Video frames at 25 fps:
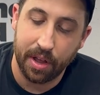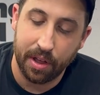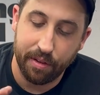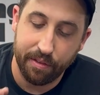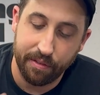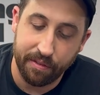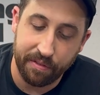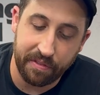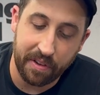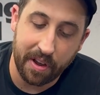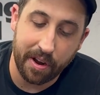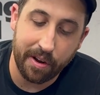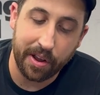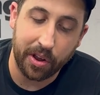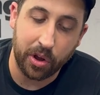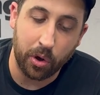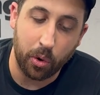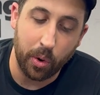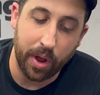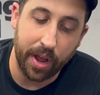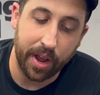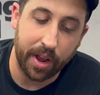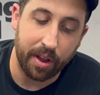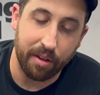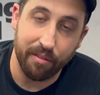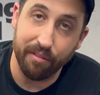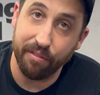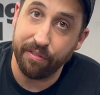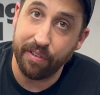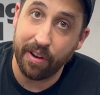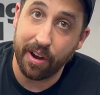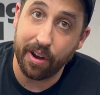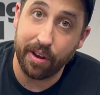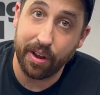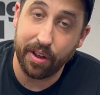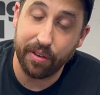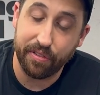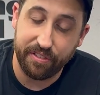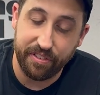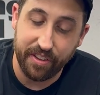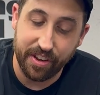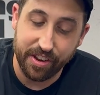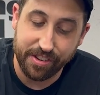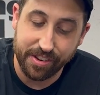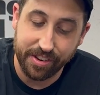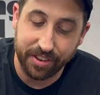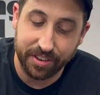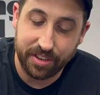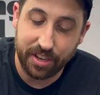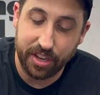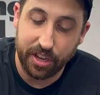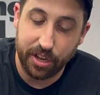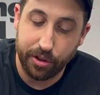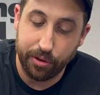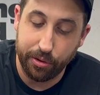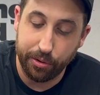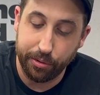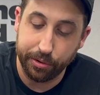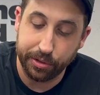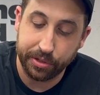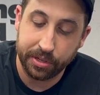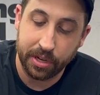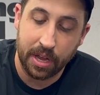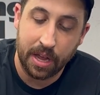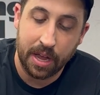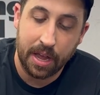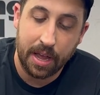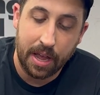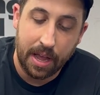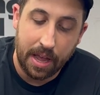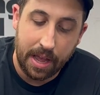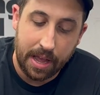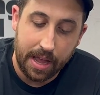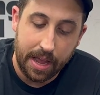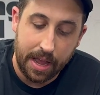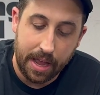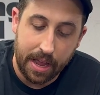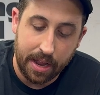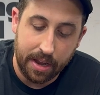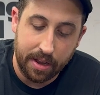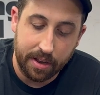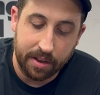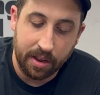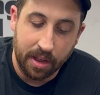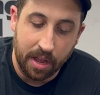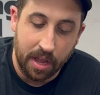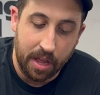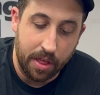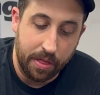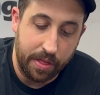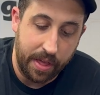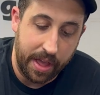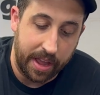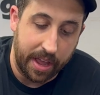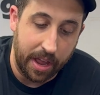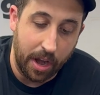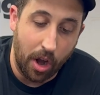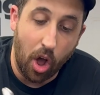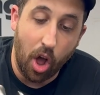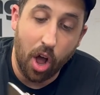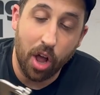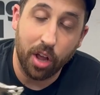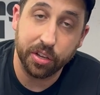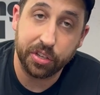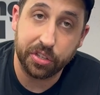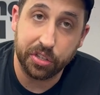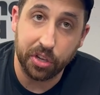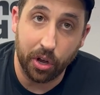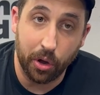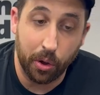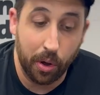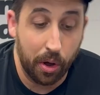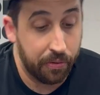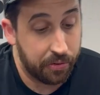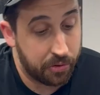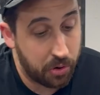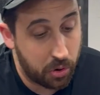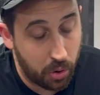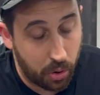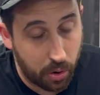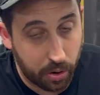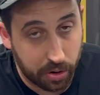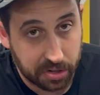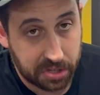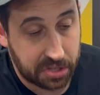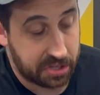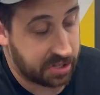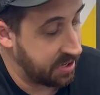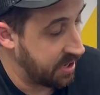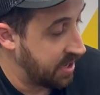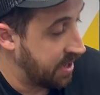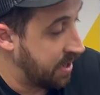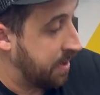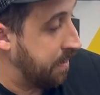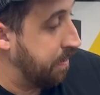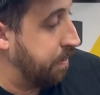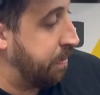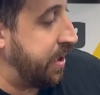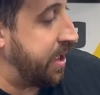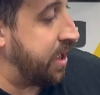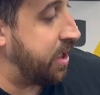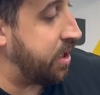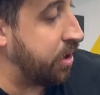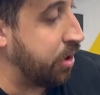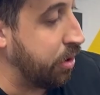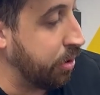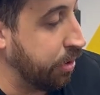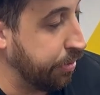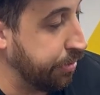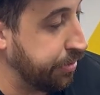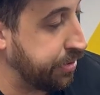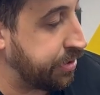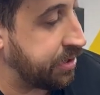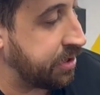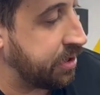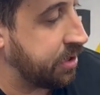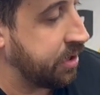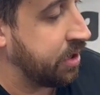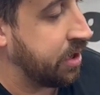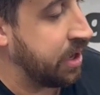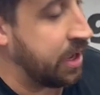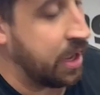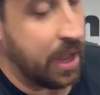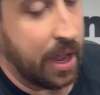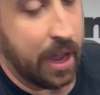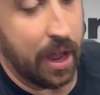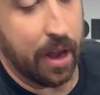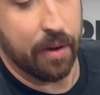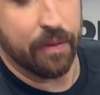Very quick, very efficient to use, and they can also, of course, be used in